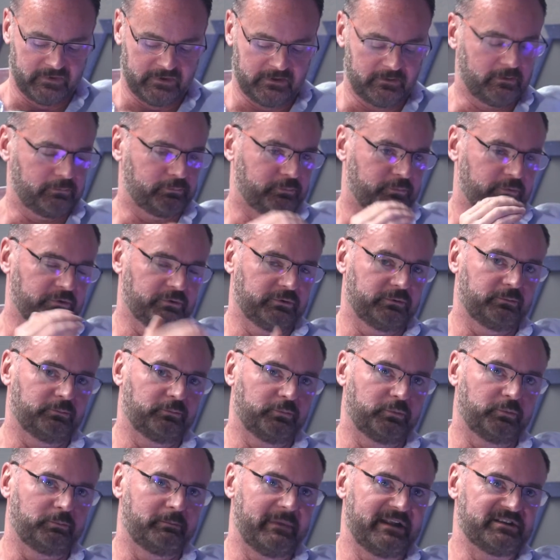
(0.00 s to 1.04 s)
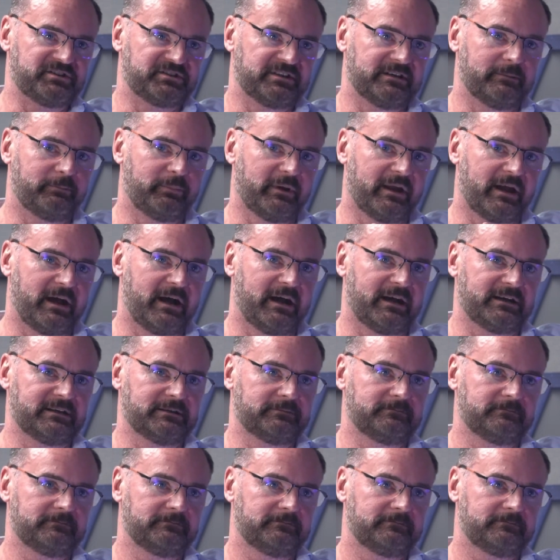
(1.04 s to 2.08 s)
If we mentioned the BI
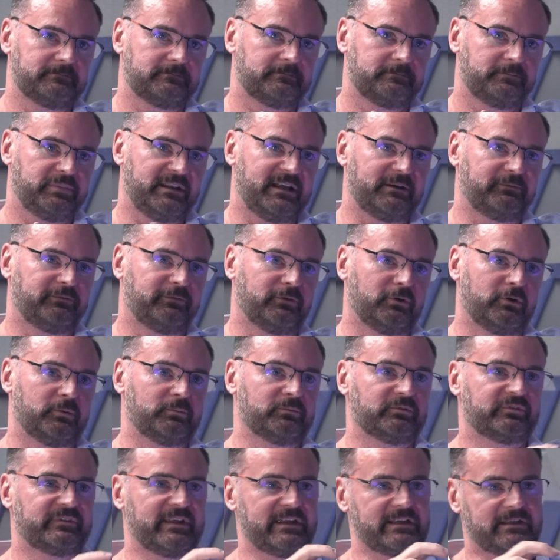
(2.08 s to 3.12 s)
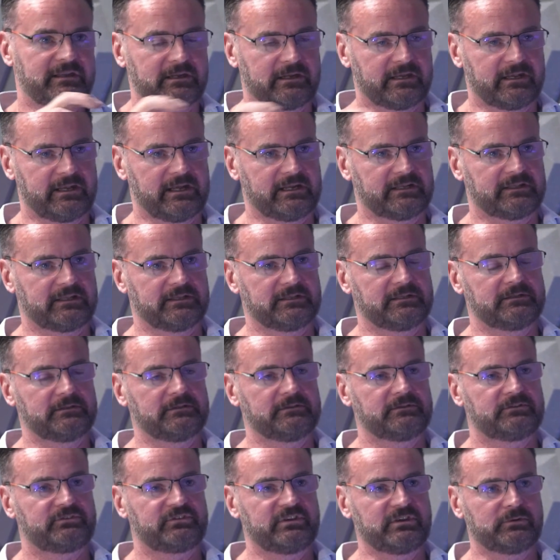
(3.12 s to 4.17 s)
platforms, they can connect in
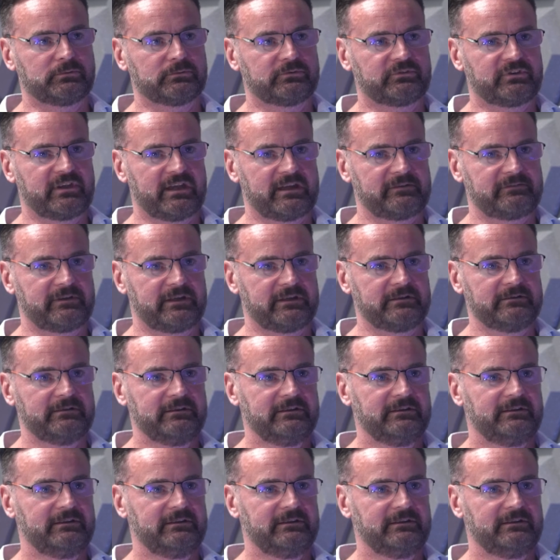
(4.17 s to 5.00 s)
SQL Server,